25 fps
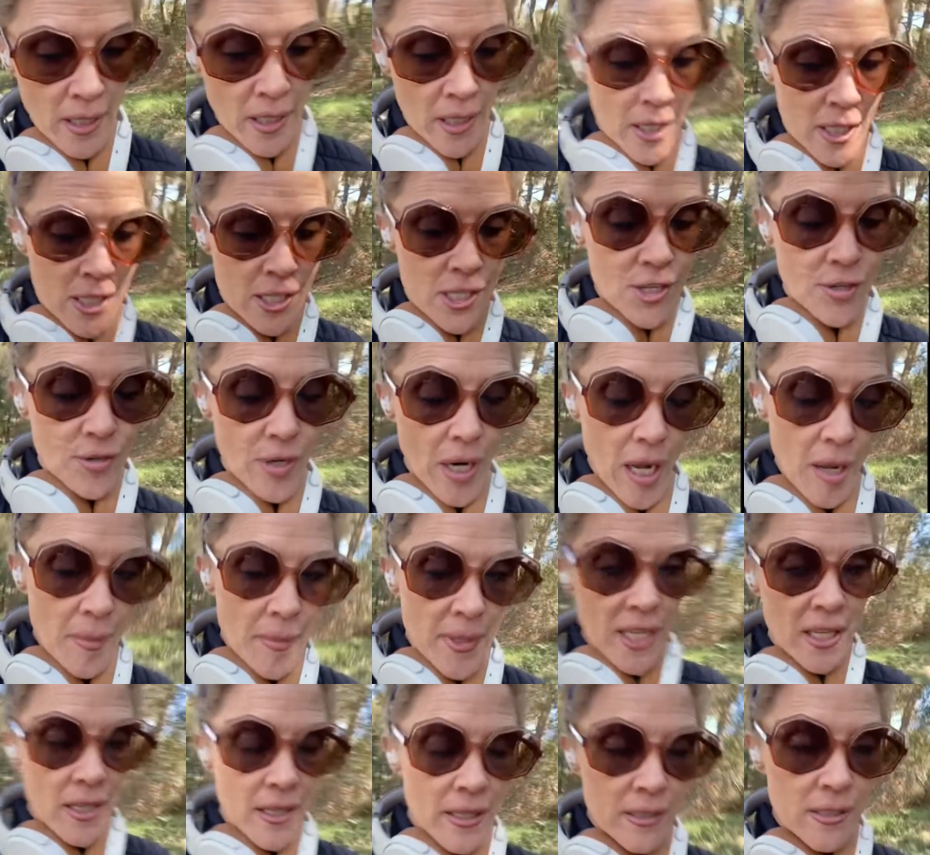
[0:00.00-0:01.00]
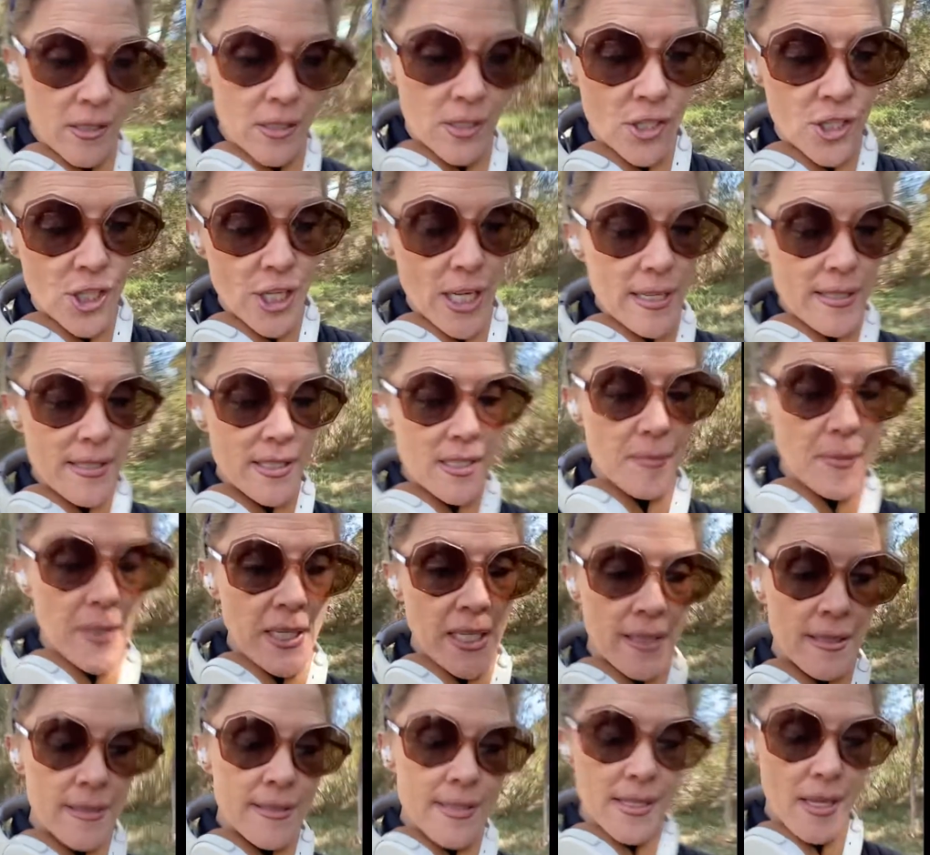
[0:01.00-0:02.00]
trauma just
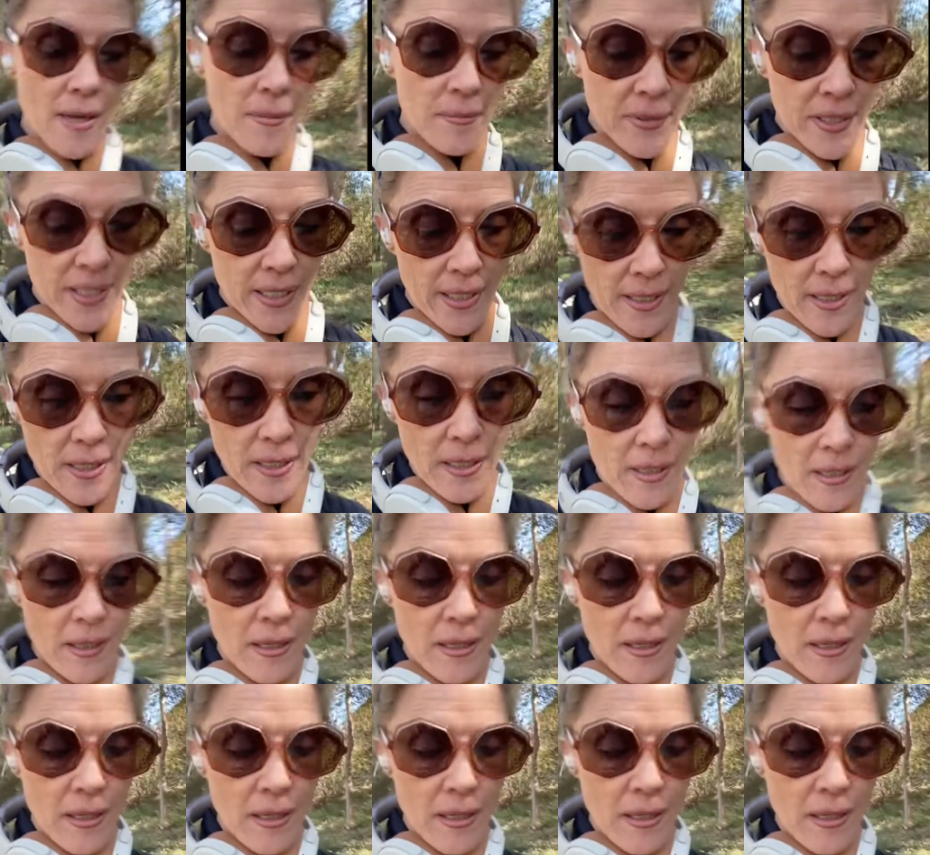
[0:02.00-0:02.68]
being something